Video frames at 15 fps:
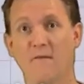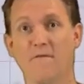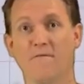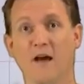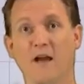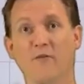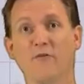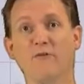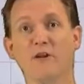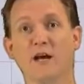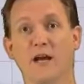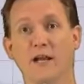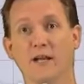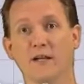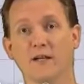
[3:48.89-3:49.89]

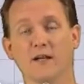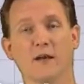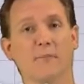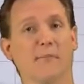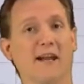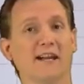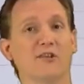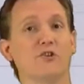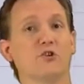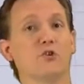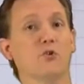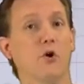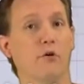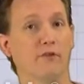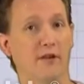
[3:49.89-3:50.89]
5/9 minus
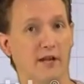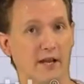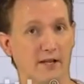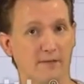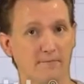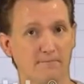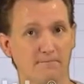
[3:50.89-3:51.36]
2/9.